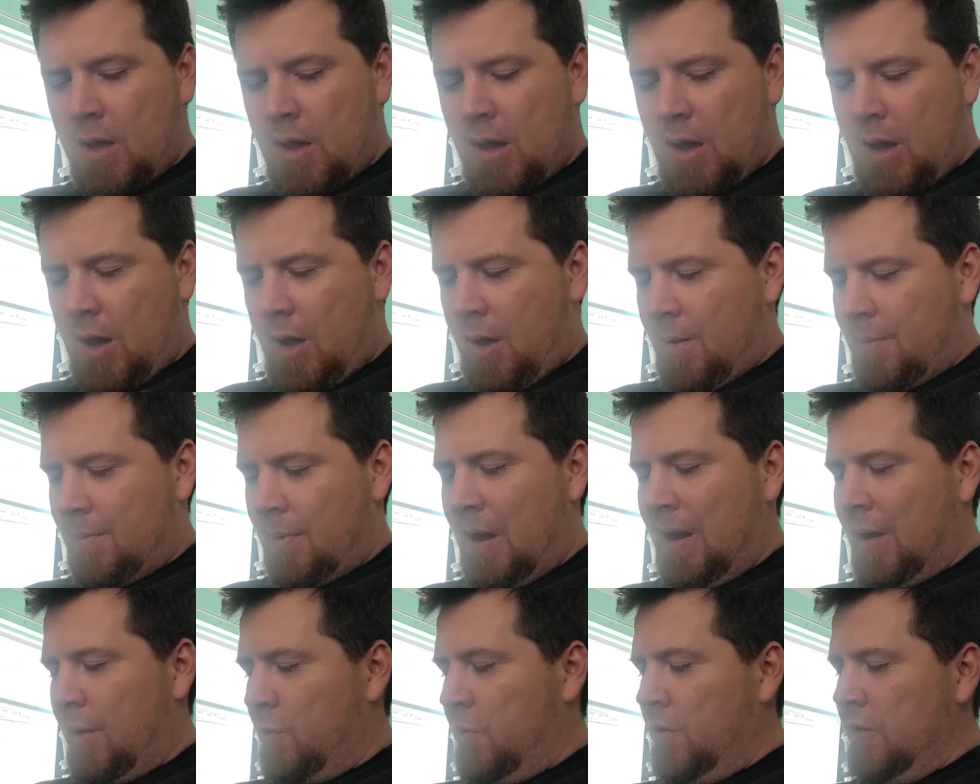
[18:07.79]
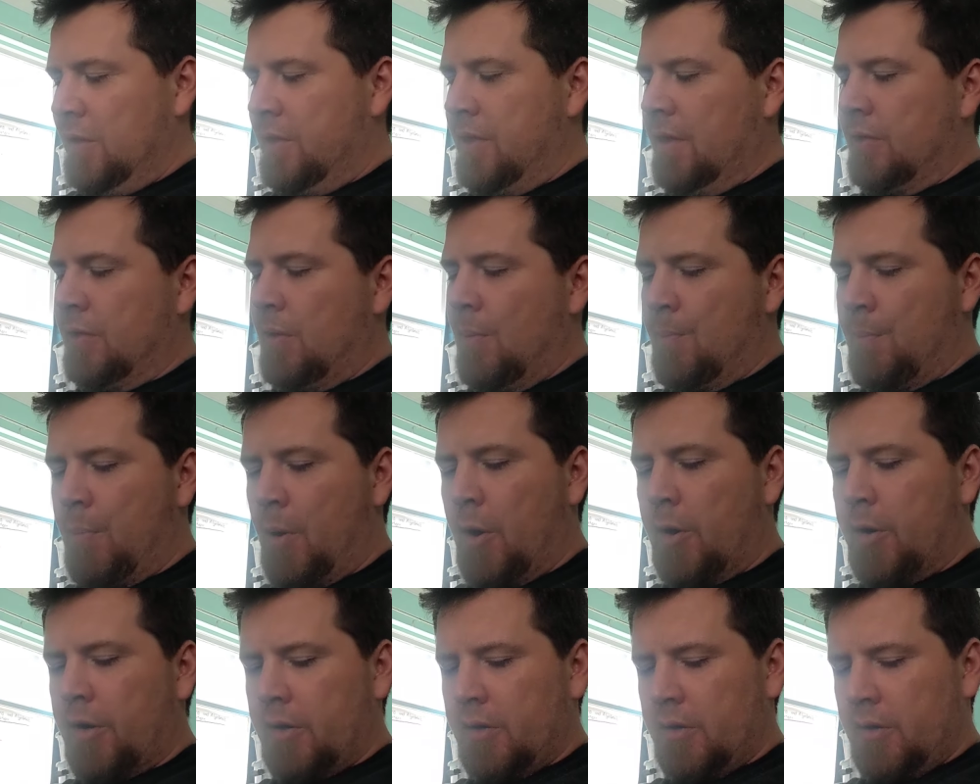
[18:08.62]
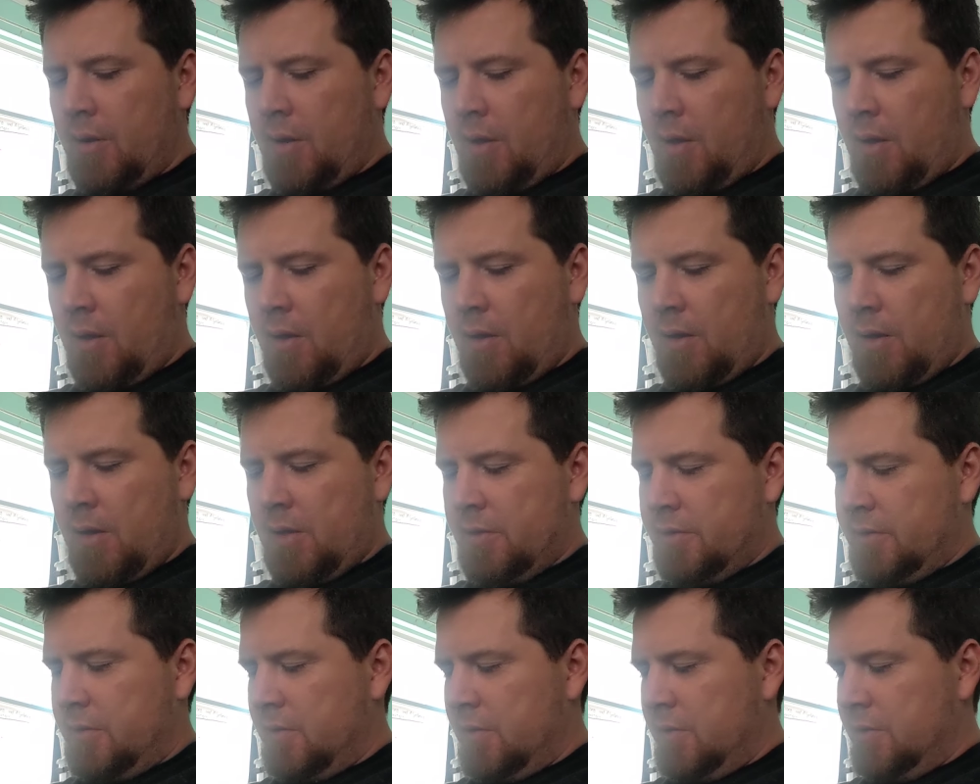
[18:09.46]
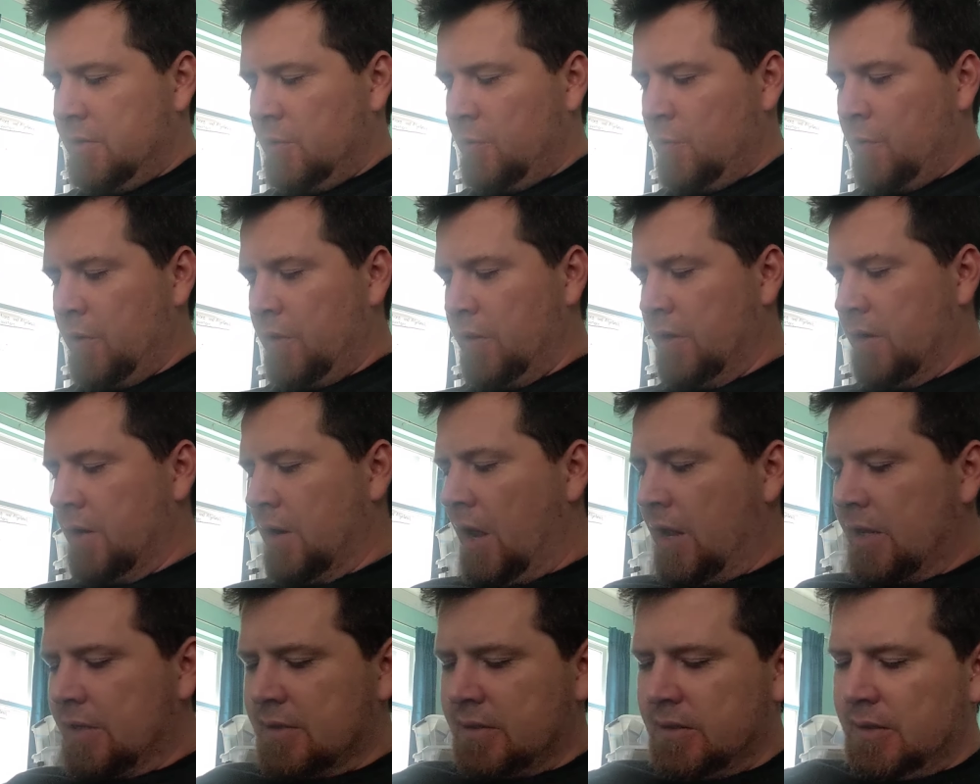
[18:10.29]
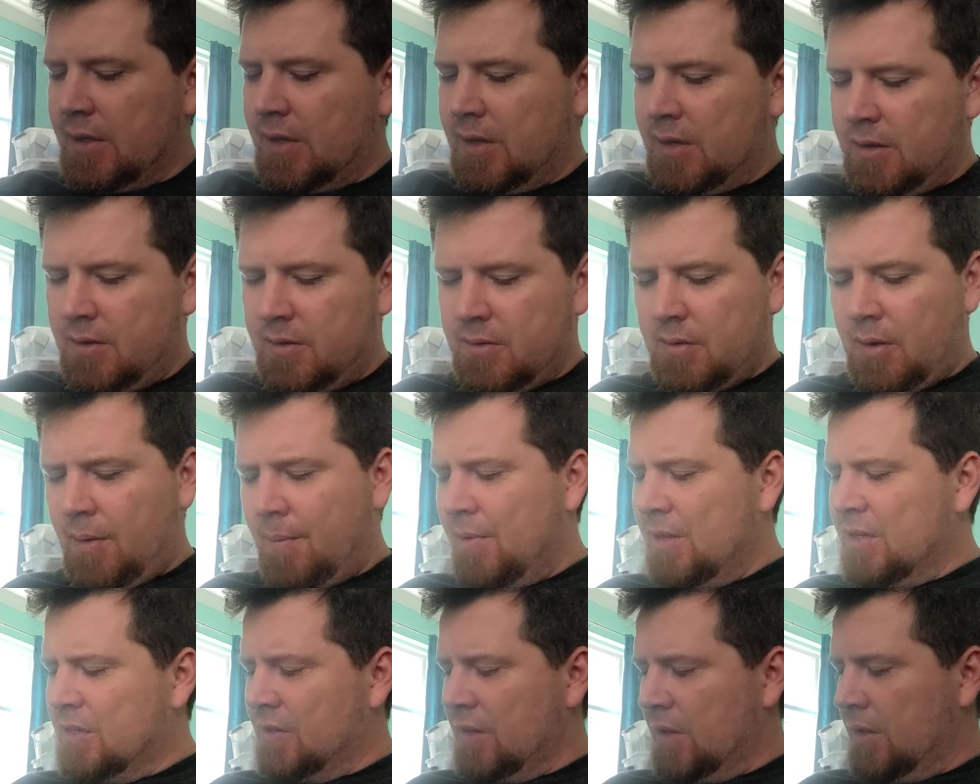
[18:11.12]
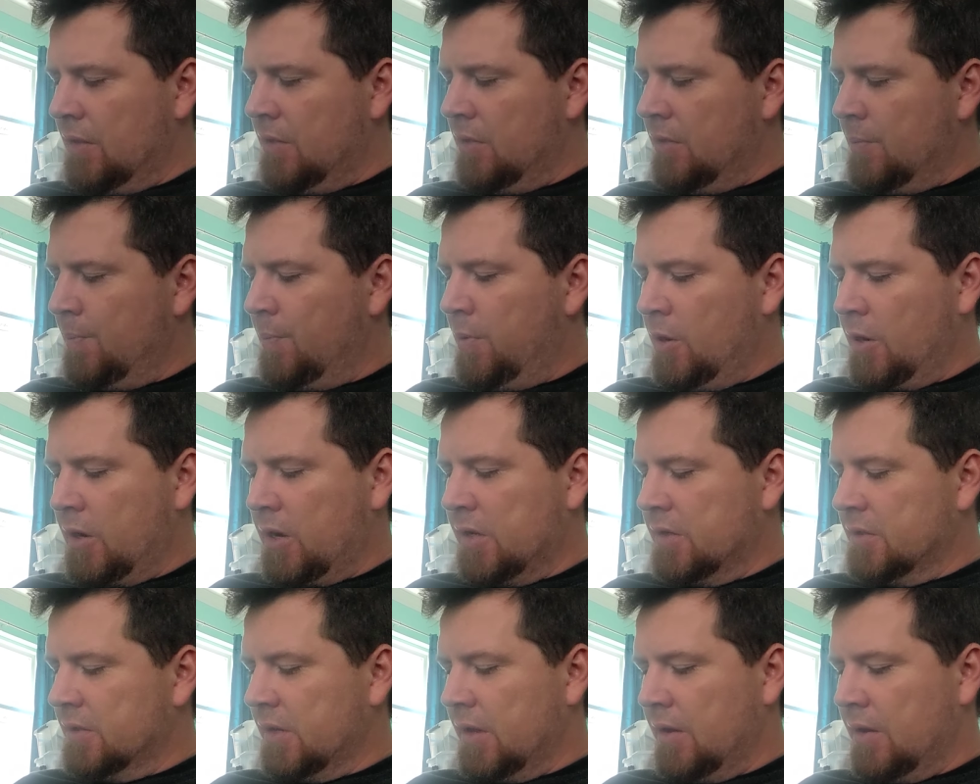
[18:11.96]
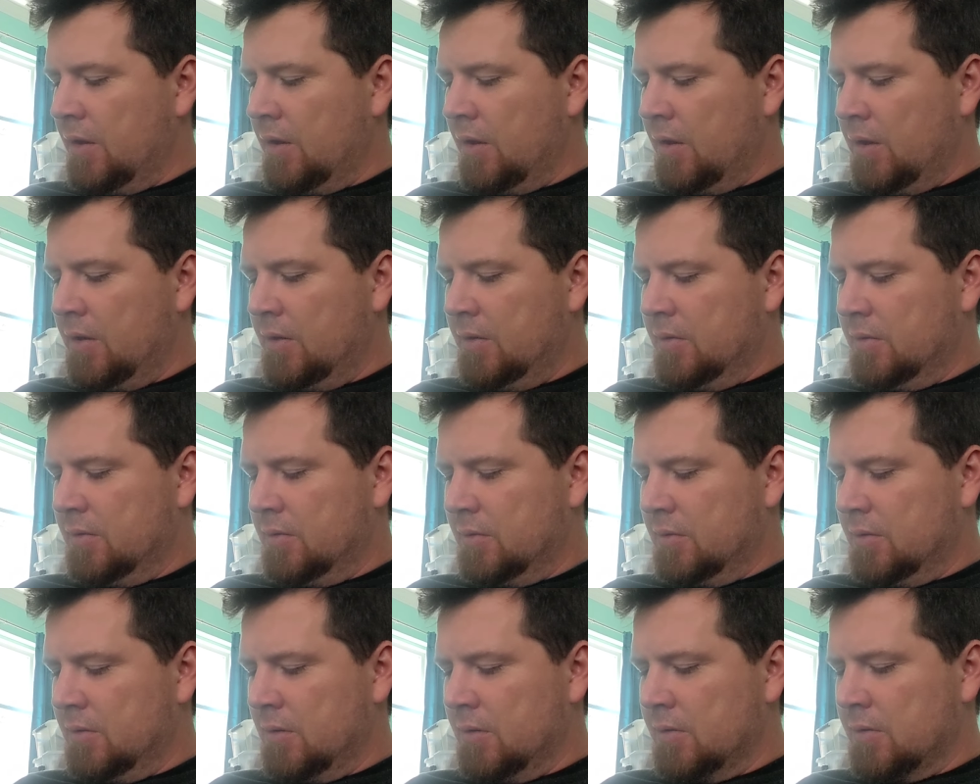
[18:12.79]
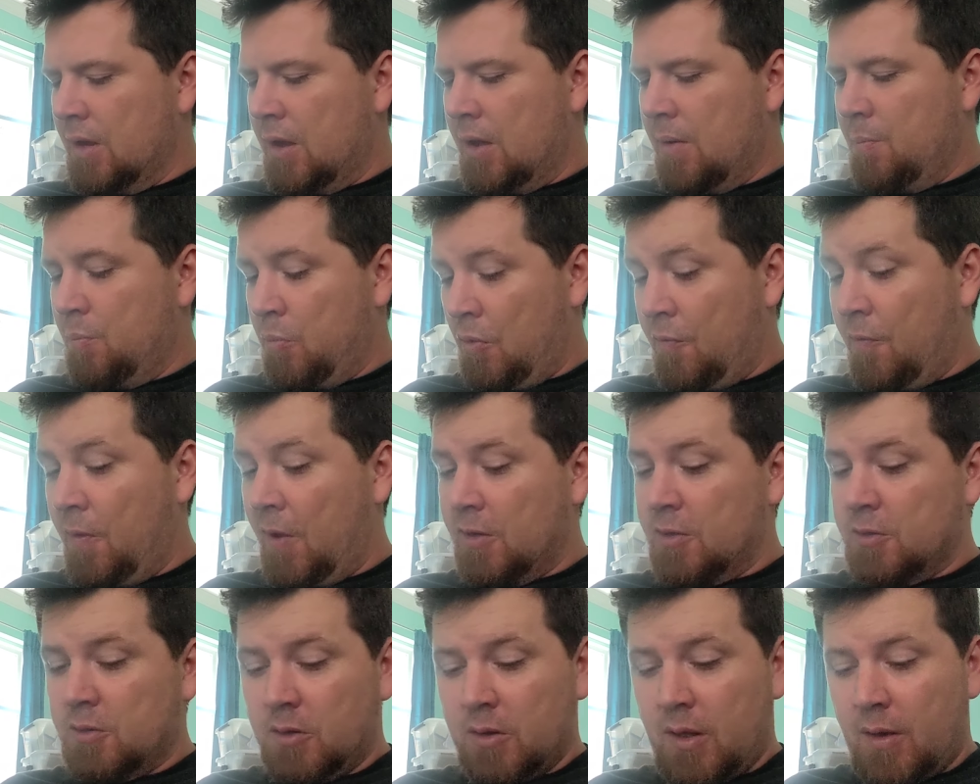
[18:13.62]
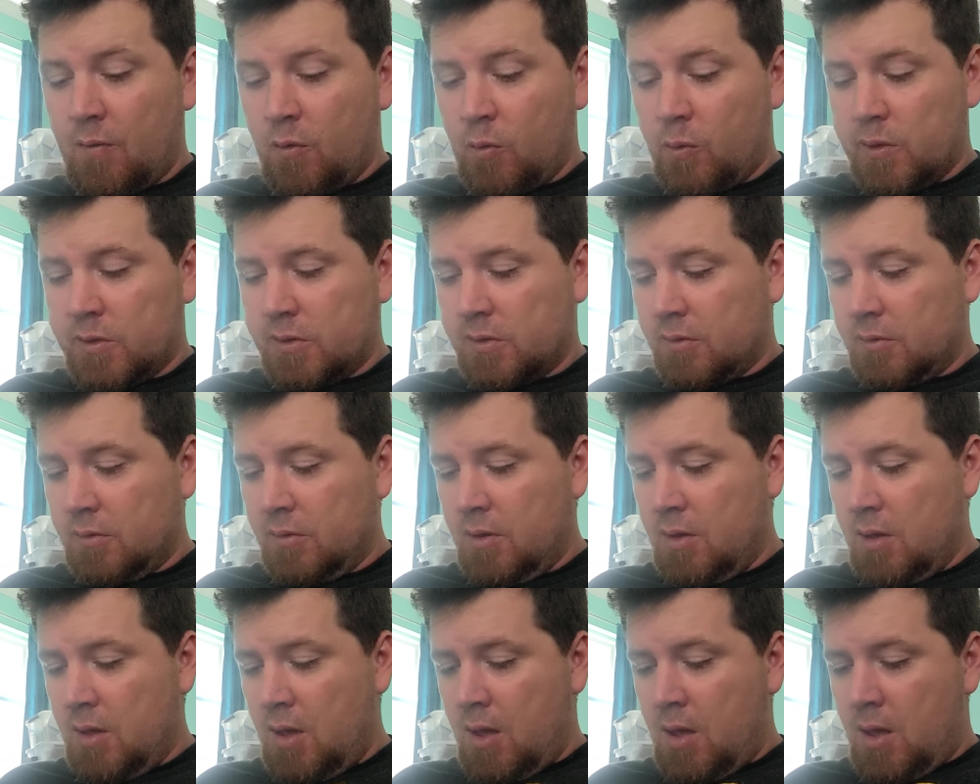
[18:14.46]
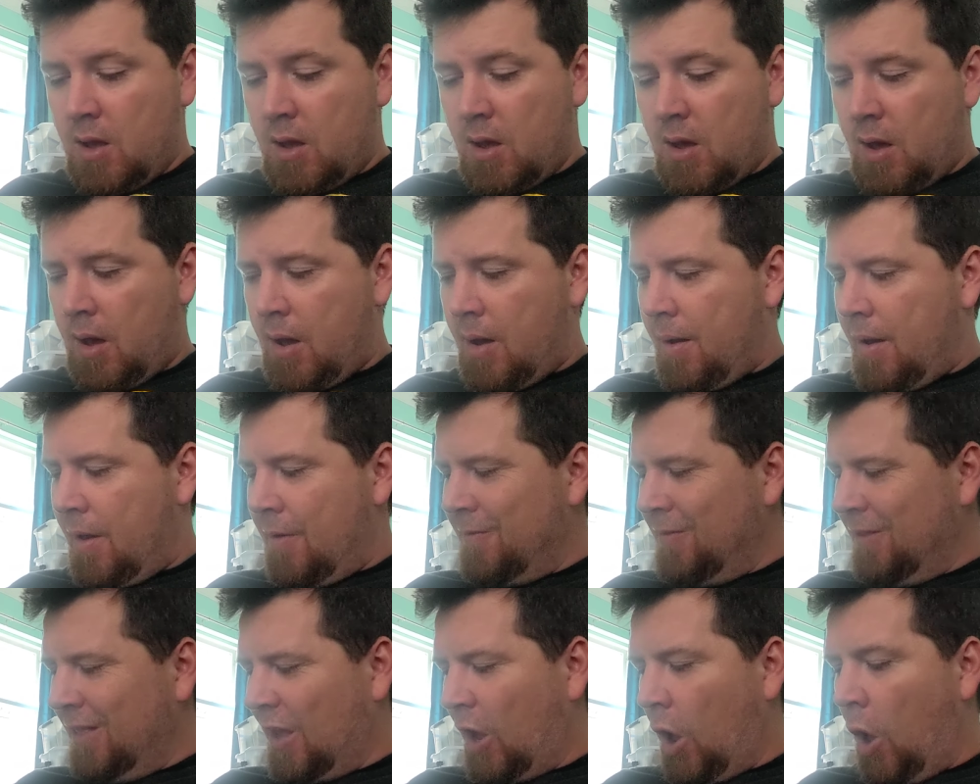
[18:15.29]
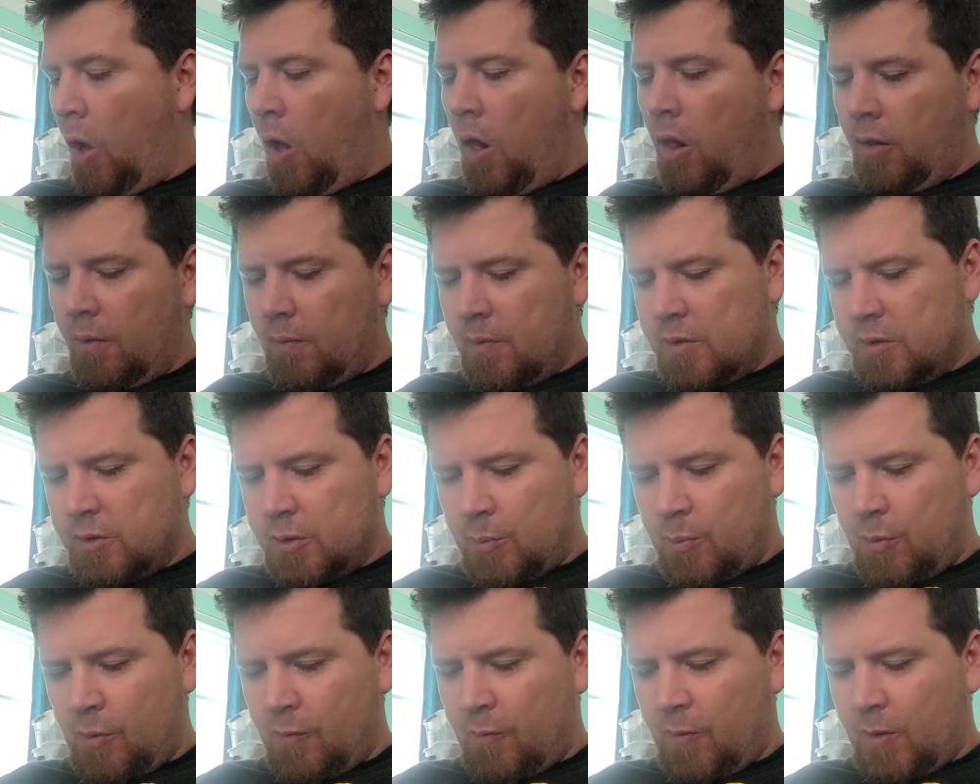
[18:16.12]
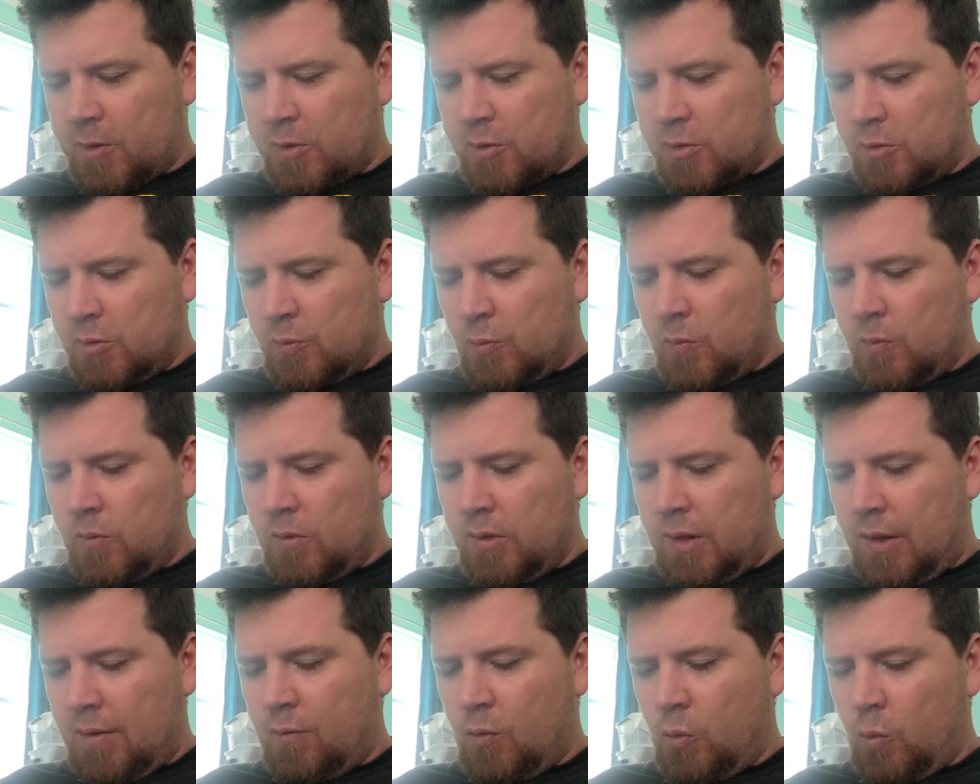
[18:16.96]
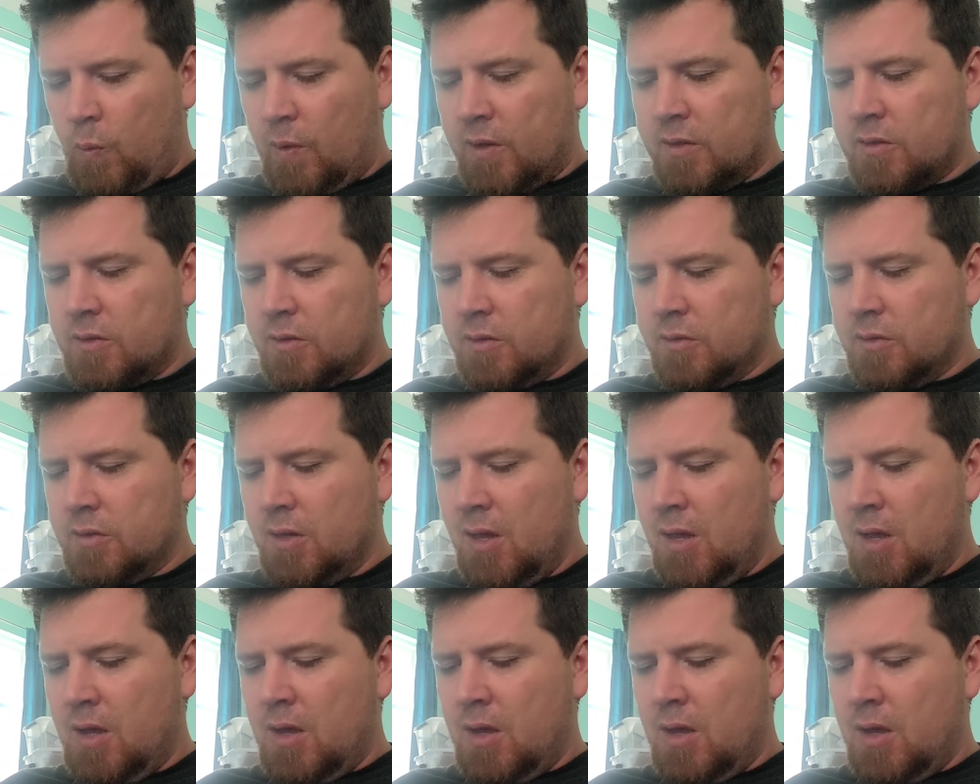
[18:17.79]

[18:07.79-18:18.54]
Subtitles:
I really think the Burke is a really nicely. I mean, the Burke is a professional level whistle. I feel like all of these are professional level whistles.